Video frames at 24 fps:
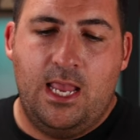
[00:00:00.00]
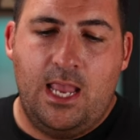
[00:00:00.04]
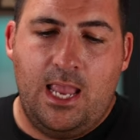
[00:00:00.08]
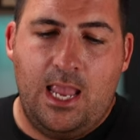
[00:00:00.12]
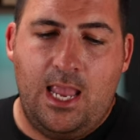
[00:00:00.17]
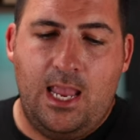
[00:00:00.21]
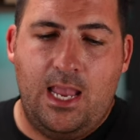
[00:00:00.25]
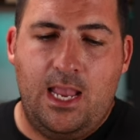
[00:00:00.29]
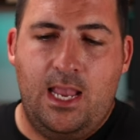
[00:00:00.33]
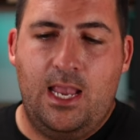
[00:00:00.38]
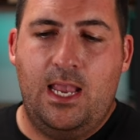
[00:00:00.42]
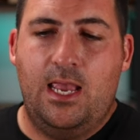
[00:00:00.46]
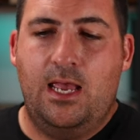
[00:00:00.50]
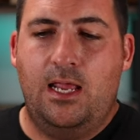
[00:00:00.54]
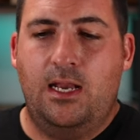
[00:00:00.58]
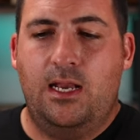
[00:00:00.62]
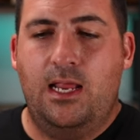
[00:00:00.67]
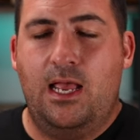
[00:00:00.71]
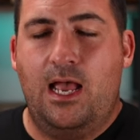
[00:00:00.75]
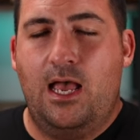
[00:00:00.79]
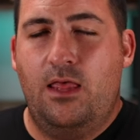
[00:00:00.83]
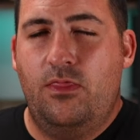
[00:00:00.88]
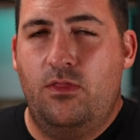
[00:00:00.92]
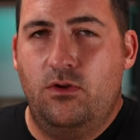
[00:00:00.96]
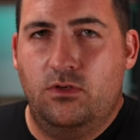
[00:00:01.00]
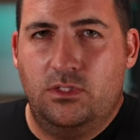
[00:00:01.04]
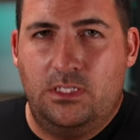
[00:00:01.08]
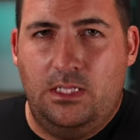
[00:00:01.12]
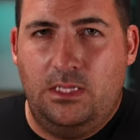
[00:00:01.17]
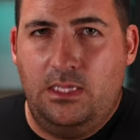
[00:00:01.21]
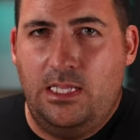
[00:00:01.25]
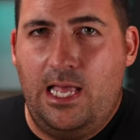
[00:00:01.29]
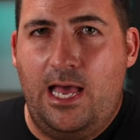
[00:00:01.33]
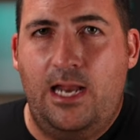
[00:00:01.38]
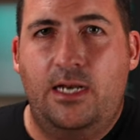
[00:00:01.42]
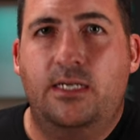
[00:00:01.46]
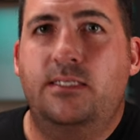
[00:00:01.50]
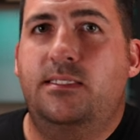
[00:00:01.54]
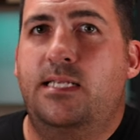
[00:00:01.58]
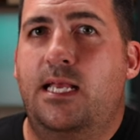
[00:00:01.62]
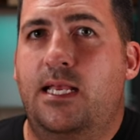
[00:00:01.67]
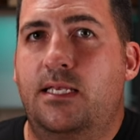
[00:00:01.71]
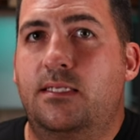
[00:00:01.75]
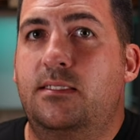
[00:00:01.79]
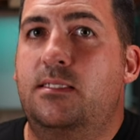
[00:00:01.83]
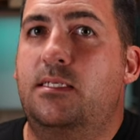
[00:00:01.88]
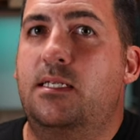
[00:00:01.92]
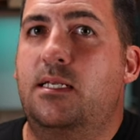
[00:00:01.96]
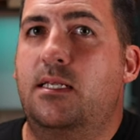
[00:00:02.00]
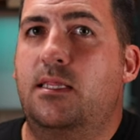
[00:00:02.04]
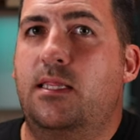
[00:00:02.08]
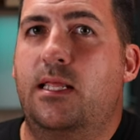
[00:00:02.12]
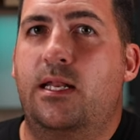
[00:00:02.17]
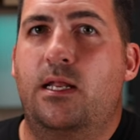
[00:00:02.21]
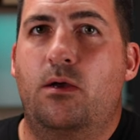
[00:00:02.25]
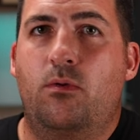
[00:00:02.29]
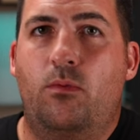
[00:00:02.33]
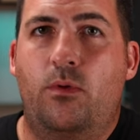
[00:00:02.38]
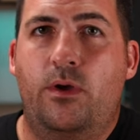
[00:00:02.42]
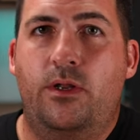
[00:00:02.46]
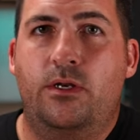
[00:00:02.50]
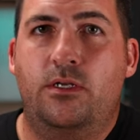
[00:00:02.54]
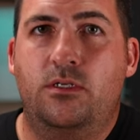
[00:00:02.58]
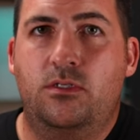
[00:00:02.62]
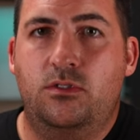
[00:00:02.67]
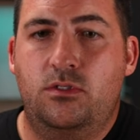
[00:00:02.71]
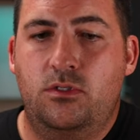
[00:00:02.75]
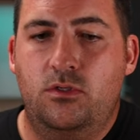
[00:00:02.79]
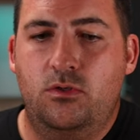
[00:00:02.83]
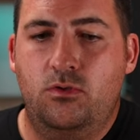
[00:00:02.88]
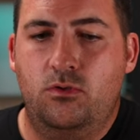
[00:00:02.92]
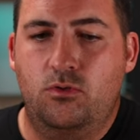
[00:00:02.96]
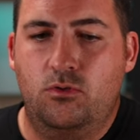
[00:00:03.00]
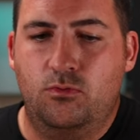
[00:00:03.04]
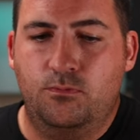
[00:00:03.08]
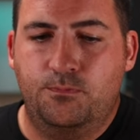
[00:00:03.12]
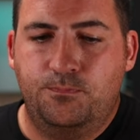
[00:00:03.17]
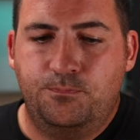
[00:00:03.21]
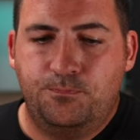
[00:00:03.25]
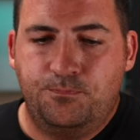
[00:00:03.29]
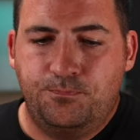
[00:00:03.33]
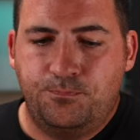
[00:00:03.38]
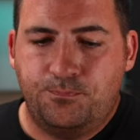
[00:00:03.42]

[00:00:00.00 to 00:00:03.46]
and there's a lot of testing that I want to do